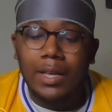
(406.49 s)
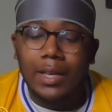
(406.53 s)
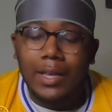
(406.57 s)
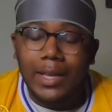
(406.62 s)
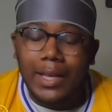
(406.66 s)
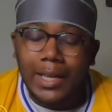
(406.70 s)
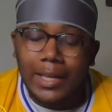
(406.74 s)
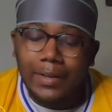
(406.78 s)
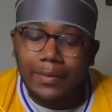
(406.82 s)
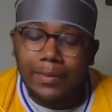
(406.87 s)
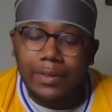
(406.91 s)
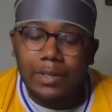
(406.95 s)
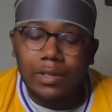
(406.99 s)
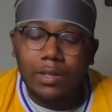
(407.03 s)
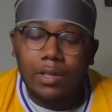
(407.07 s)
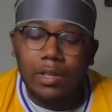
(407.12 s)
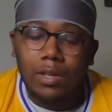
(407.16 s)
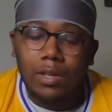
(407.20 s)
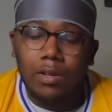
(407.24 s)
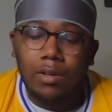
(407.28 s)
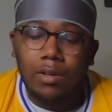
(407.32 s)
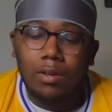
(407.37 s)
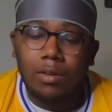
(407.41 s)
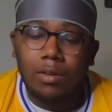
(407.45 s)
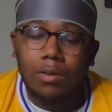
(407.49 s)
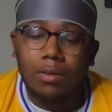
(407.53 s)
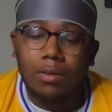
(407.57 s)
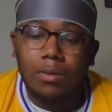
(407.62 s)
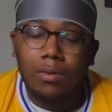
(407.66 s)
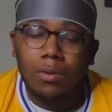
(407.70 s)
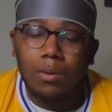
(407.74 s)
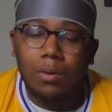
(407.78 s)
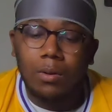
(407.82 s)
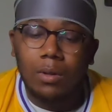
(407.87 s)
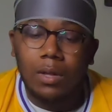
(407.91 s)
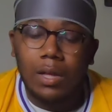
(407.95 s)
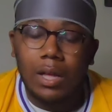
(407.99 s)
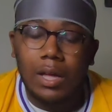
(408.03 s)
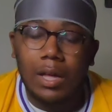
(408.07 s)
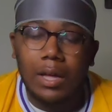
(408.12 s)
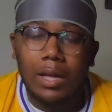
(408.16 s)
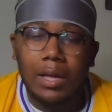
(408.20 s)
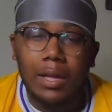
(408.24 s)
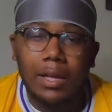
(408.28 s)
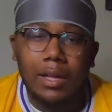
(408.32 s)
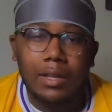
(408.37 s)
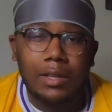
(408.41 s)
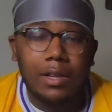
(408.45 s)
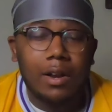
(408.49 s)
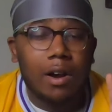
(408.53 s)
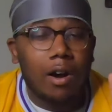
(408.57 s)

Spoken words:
even though there